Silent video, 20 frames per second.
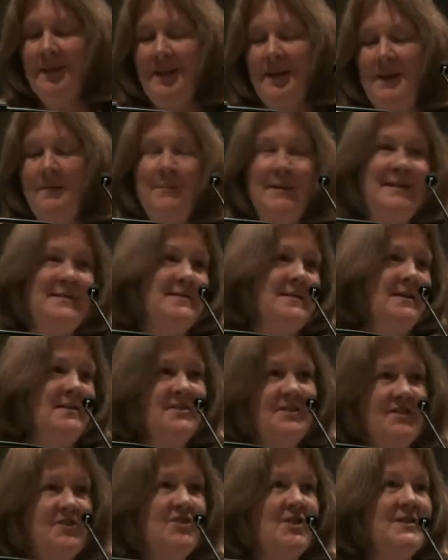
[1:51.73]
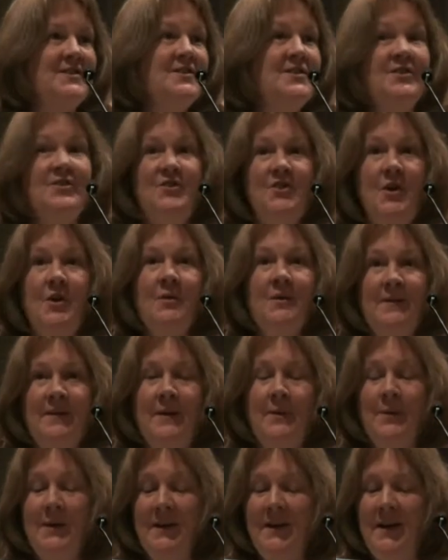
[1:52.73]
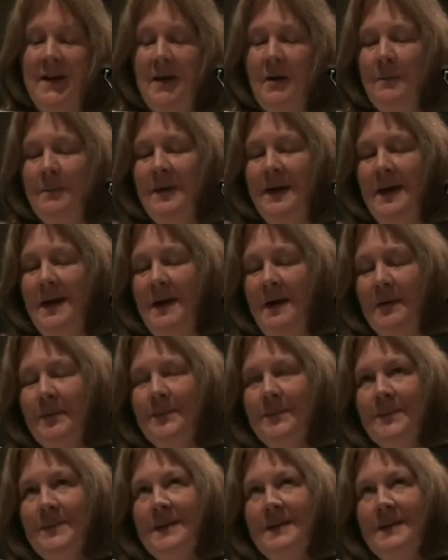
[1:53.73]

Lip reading: and my son suggested a joke, and they were going to help me out.